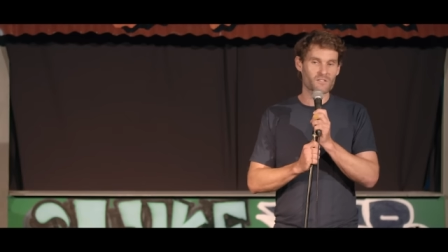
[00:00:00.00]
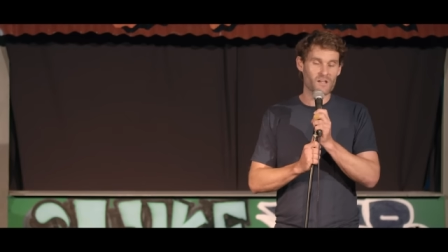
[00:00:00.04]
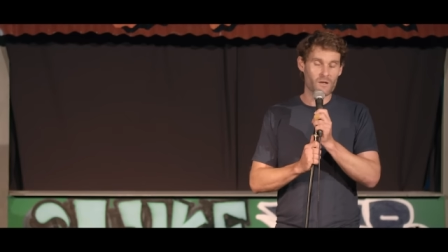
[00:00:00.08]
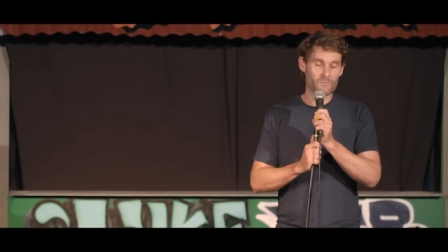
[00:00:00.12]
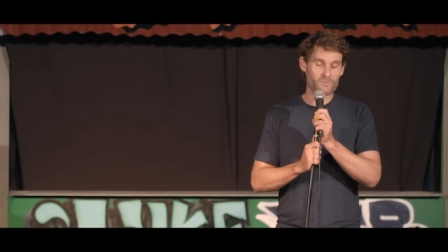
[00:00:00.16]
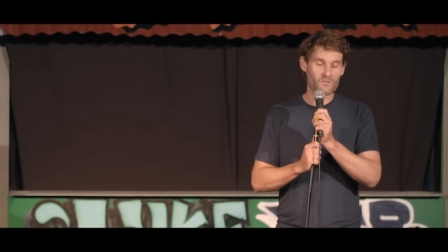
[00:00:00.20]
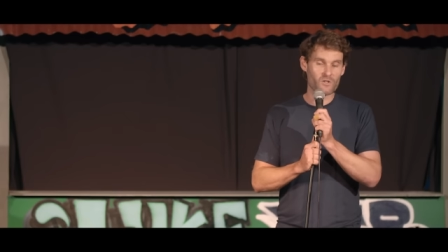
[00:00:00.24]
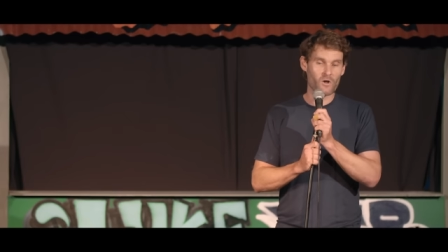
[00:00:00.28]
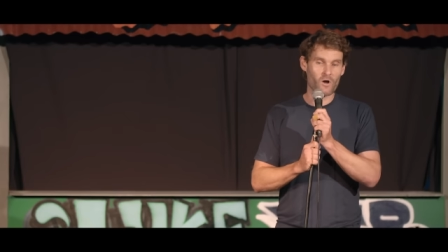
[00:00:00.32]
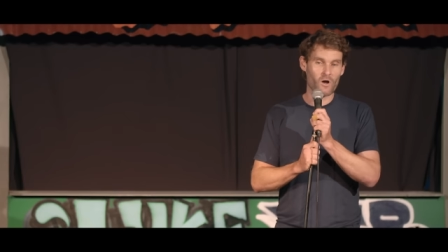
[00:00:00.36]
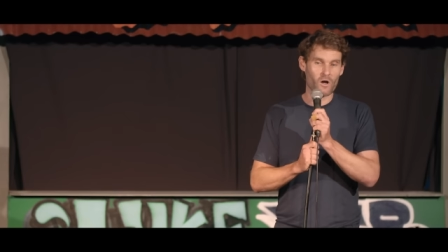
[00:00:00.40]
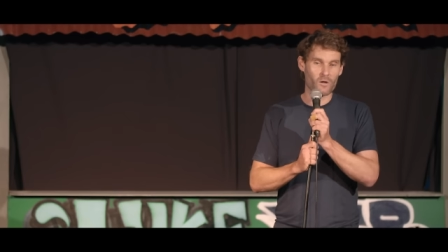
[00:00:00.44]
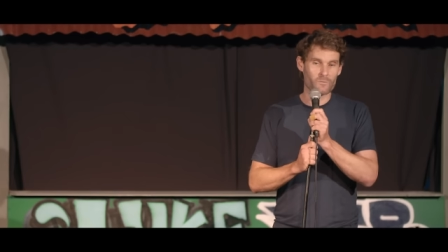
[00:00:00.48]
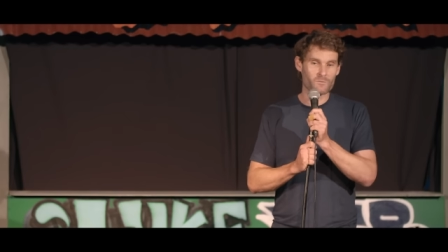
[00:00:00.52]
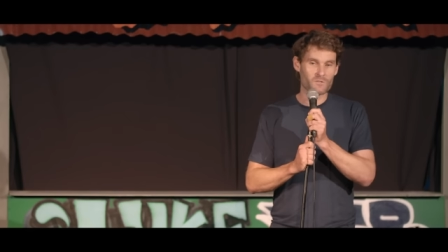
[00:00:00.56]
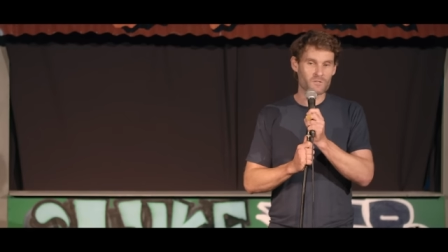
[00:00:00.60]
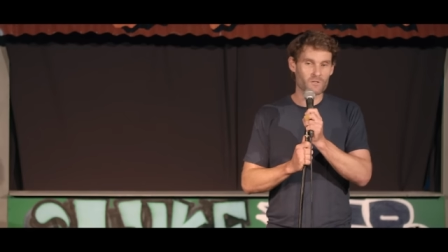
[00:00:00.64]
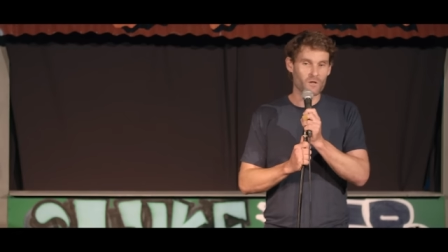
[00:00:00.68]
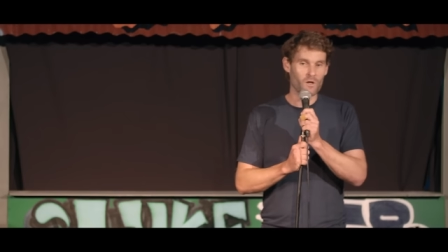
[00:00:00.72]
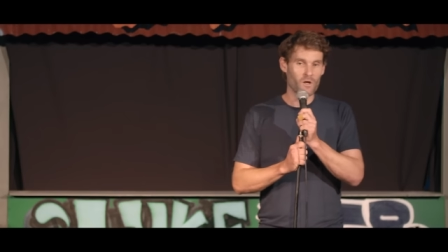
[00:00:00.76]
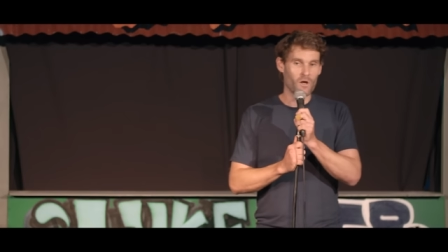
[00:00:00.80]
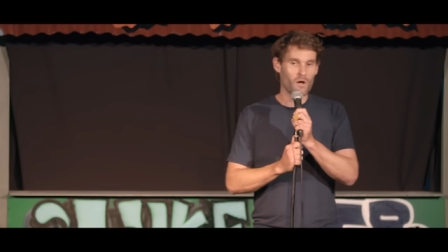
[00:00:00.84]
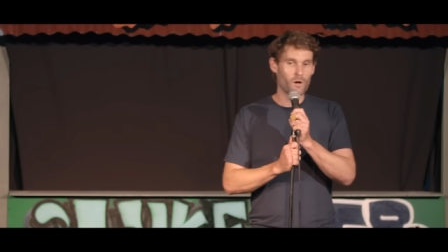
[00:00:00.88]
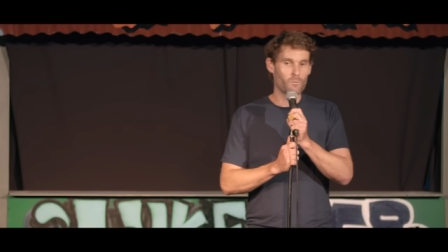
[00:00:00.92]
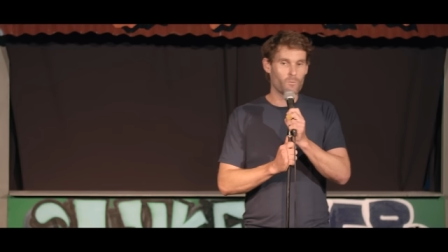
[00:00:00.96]
Sometimes
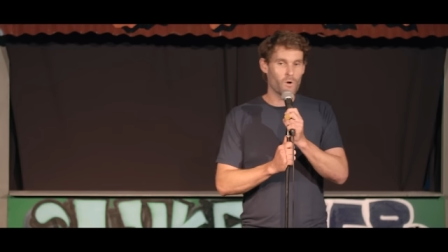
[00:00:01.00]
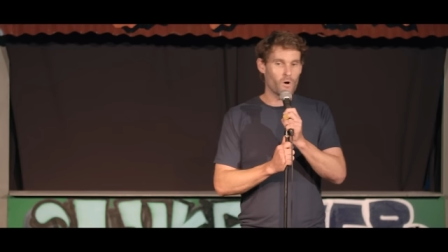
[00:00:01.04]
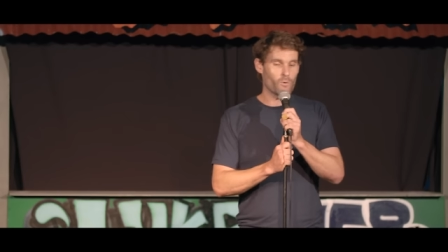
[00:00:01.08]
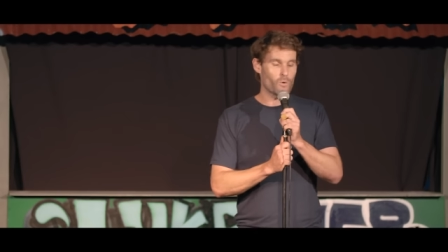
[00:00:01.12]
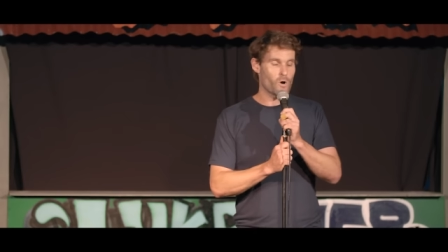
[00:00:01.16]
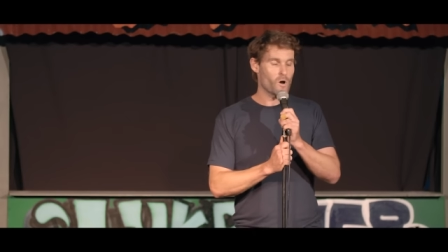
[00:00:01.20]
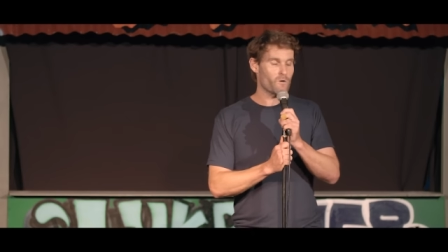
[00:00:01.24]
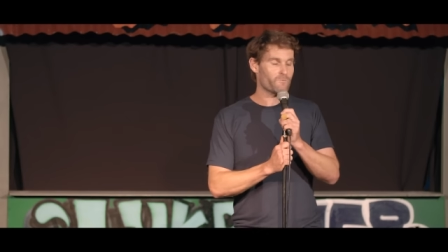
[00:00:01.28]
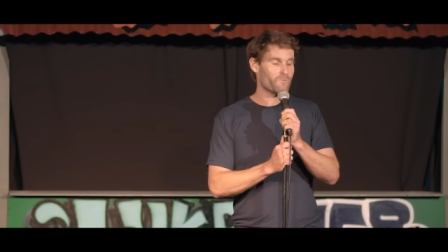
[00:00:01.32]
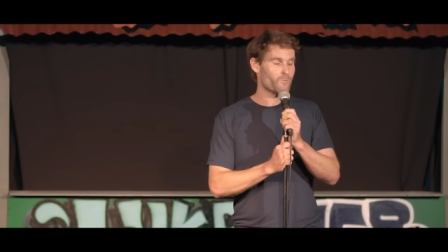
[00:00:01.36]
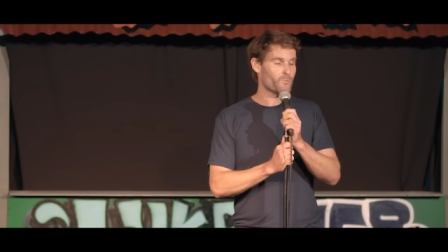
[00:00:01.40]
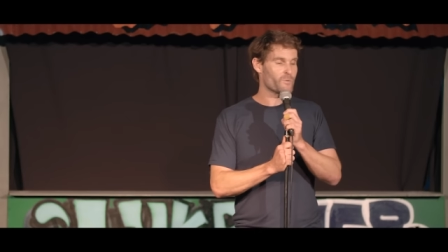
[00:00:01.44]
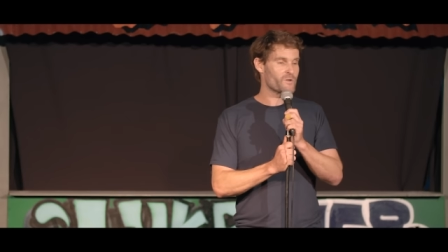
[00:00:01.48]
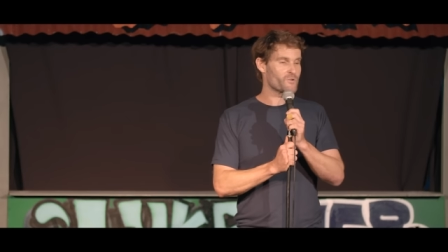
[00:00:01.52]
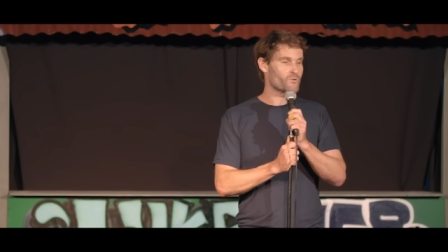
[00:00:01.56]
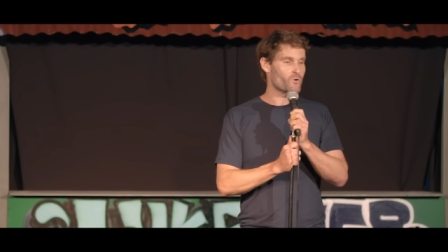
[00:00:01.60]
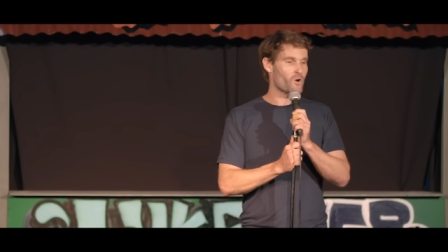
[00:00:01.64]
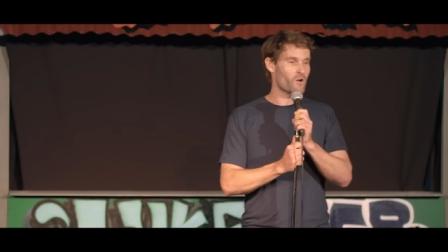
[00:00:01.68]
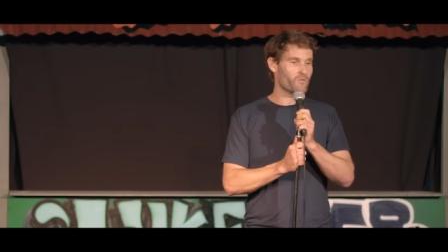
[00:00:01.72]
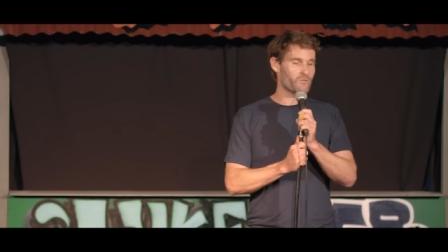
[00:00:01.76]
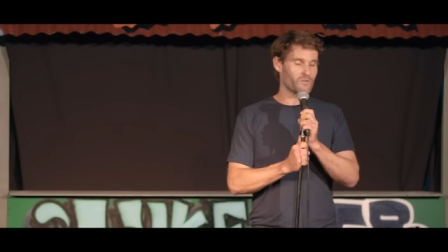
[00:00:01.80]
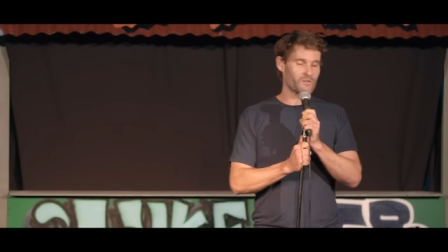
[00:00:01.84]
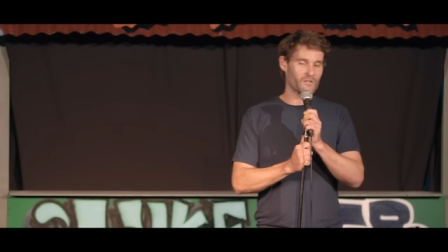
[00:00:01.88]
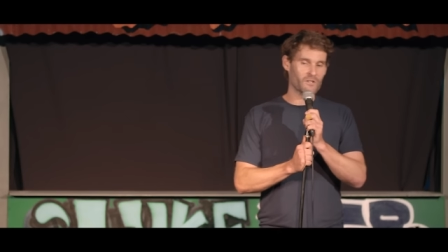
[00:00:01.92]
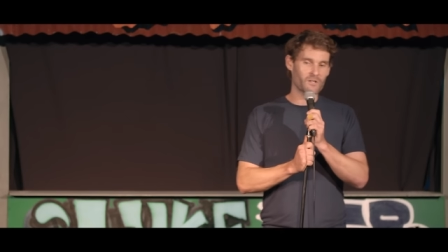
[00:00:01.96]
my wife will be
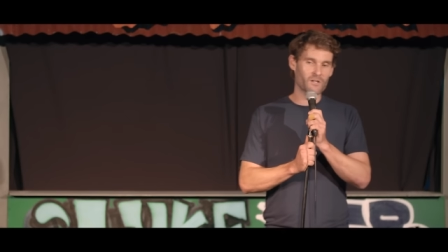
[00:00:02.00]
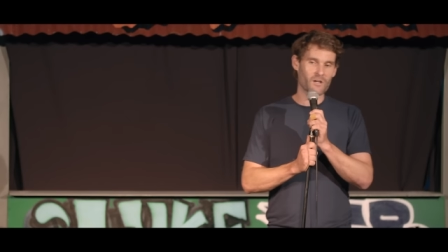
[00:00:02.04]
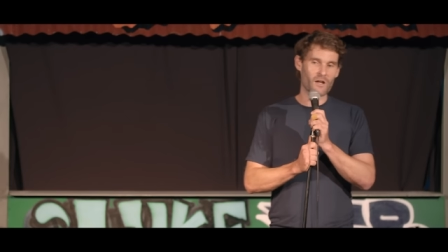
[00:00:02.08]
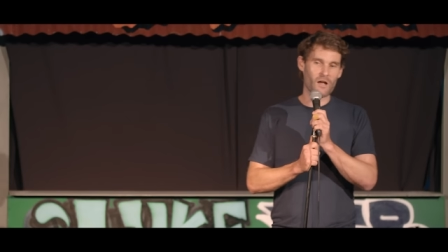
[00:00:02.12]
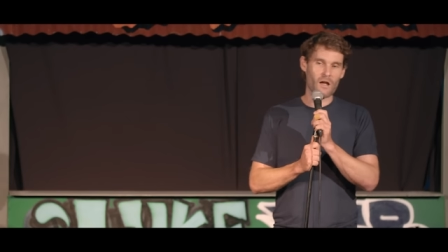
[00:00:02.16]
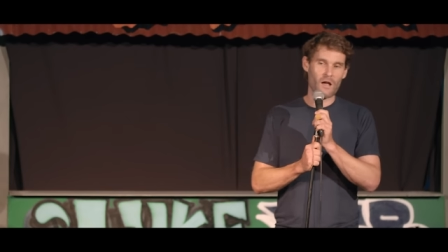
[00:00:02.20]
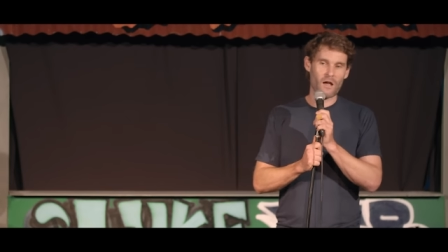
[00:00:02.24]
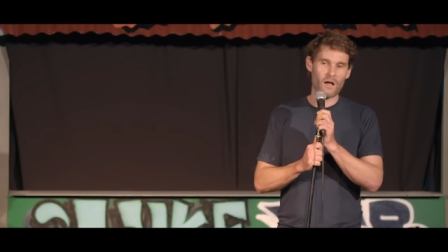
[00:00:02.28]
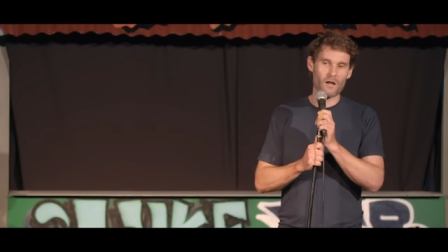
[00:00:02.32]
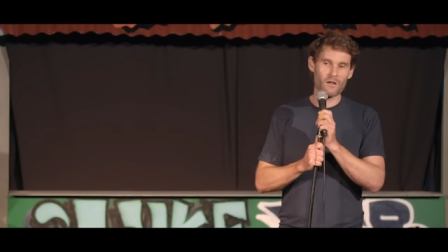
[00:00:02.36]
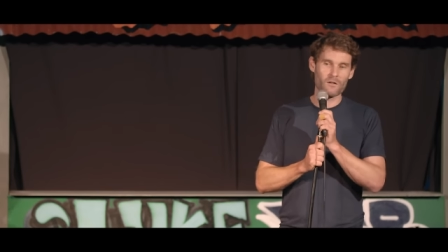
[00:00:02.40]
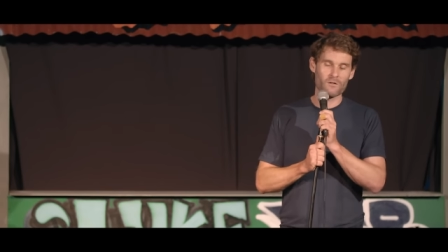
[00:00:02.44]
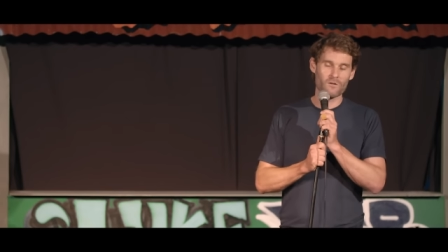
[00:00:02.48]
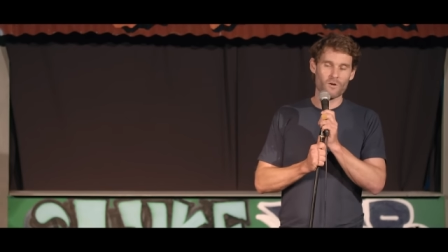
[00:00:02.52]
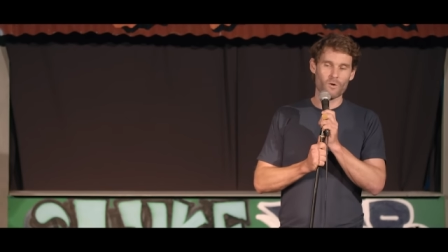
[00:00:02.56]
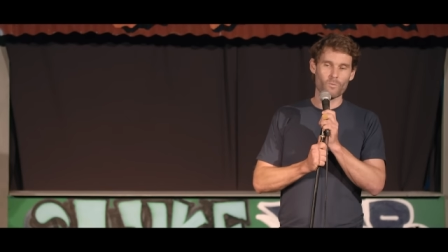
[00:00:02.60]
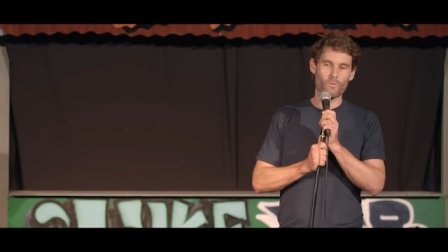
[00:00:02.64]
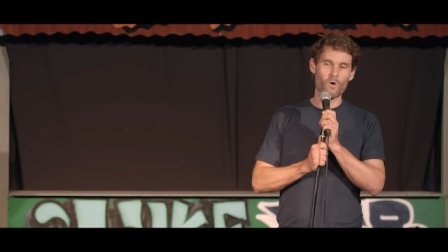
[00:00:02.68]
driving the car